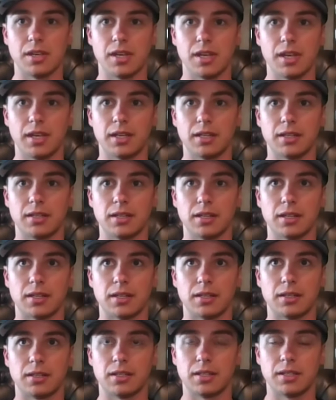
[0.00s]
And
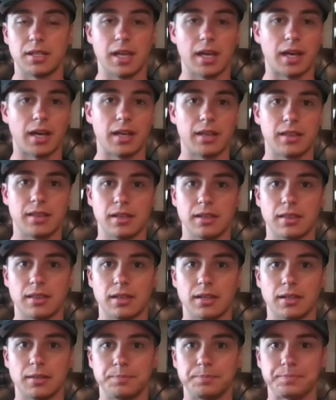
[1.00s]
yeah, I think
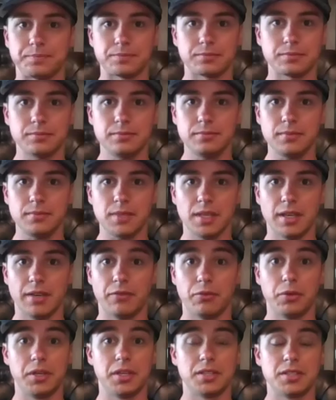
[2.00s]
that
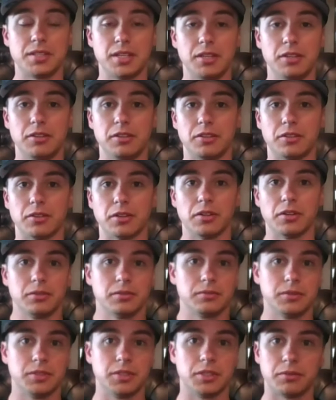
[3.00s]
if we continue to grow,